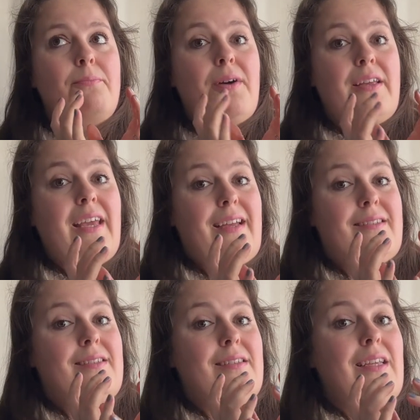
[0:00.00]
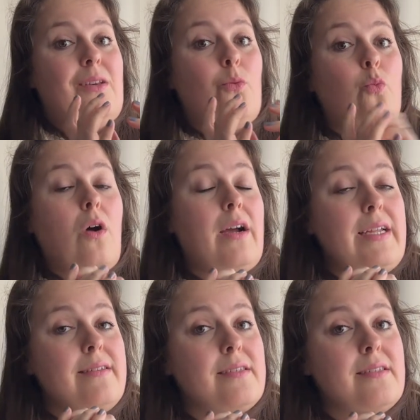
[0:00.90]
baguettes in
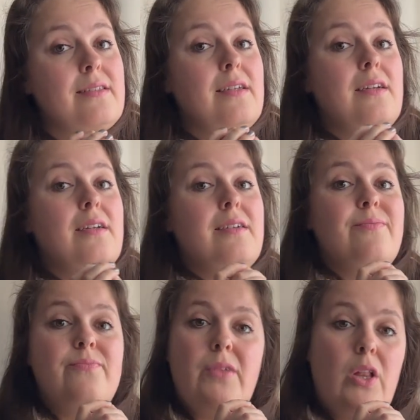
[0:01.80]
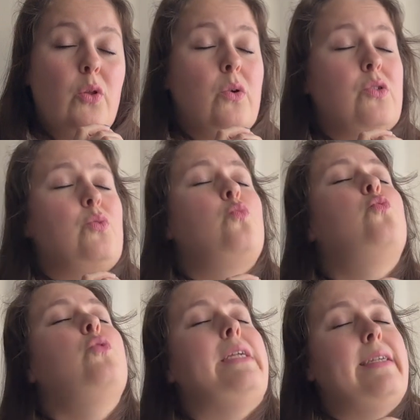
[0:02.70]
white looks
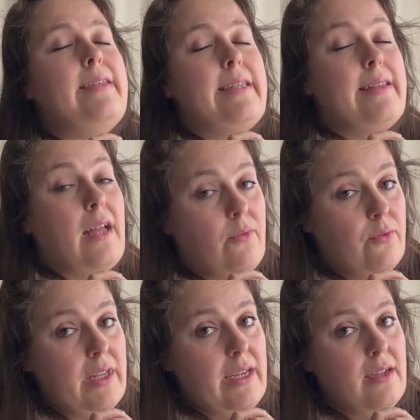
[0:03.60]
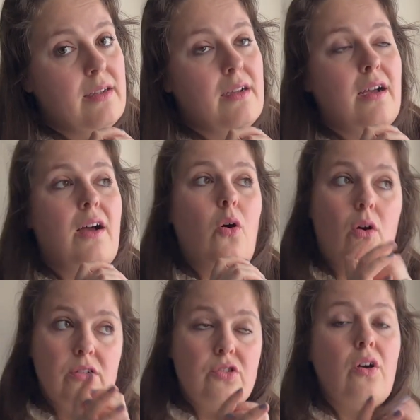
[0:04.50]
really lovely.
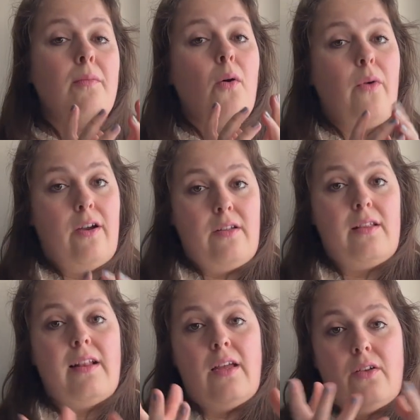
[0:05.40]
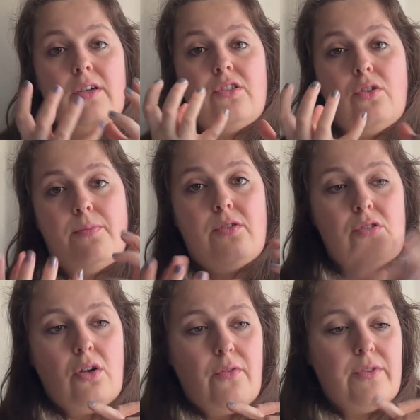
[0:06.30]
Also, I'm aware that the leather is super
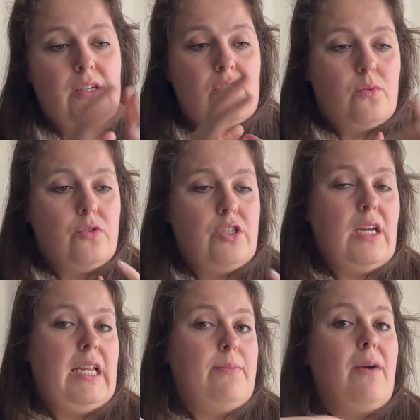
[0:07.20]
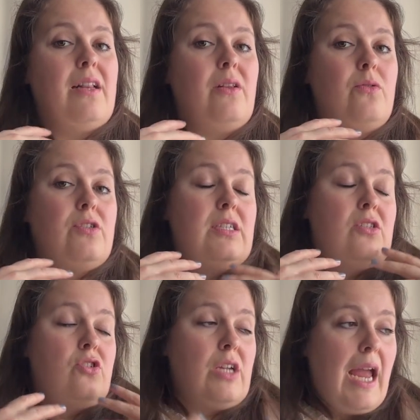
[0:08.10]
soft and squishy and it might lose
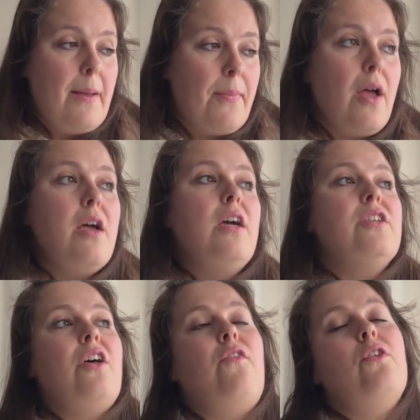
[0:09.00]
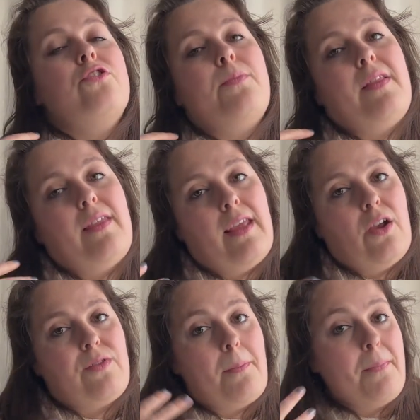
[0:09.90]
its shape. So I've also been thinking
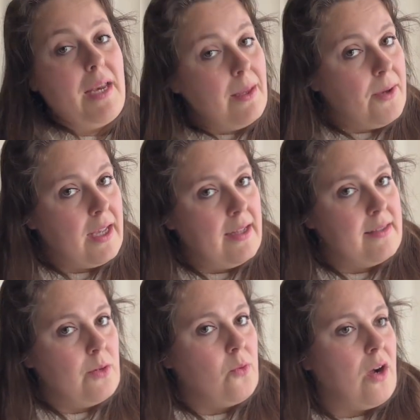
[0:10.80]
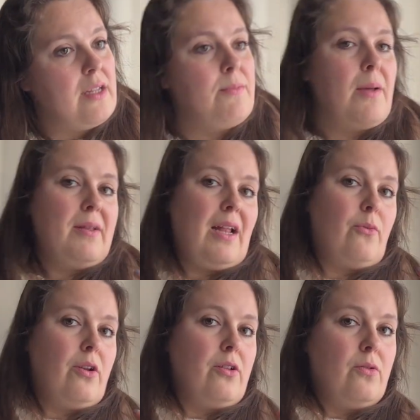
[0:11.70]
of the mini baguette in white. Maybe that
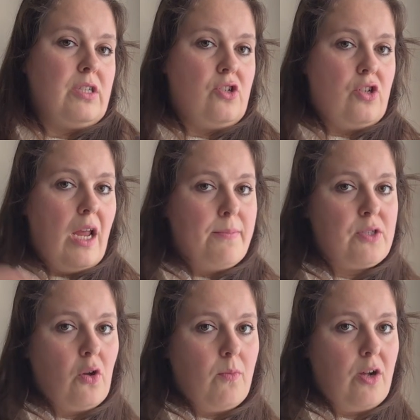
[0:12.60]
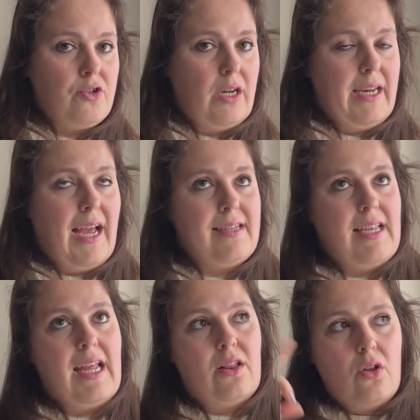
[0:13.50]
wouldn't lose its shape so much, and it has
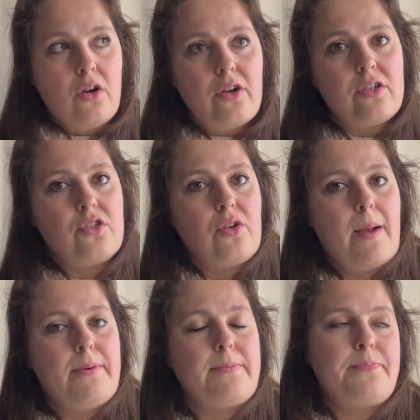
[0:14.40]
a longer strap.